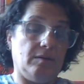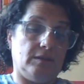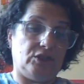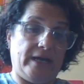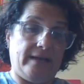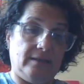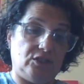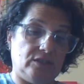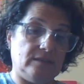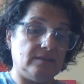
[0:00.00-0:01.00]

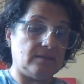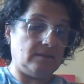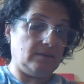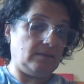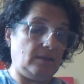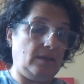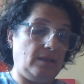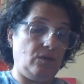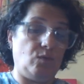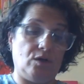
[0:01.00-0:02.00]
challenges in
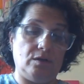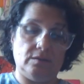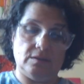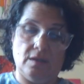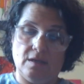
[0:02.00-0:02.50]
the world.